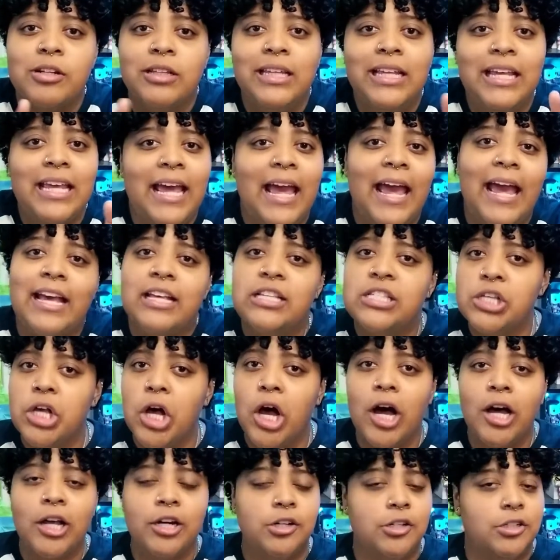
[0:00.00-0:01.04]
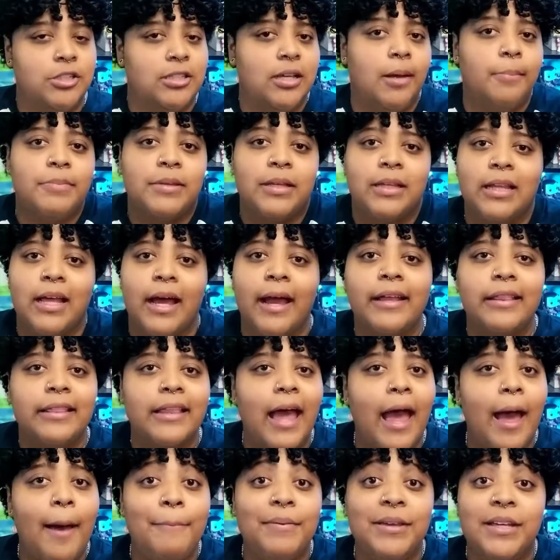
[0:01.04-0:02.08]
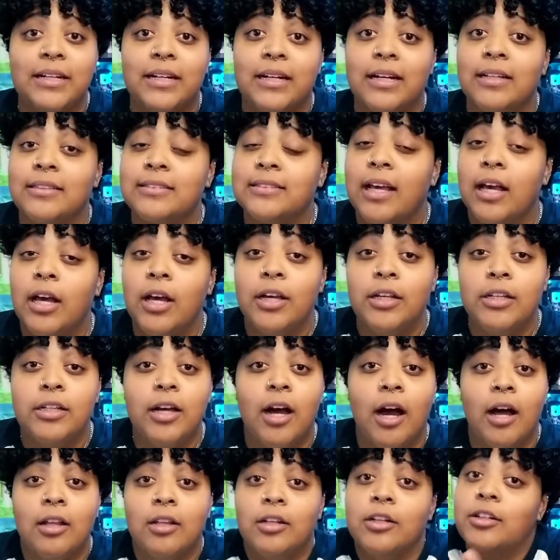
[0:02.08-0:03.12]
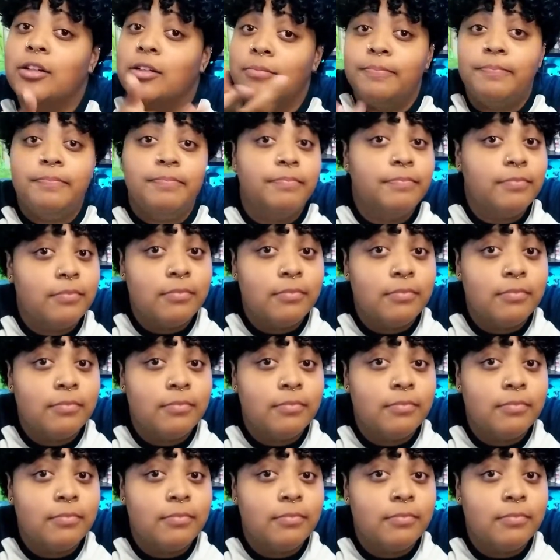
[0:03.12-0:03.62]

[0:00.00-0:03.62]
liaison or something like that, because y'all are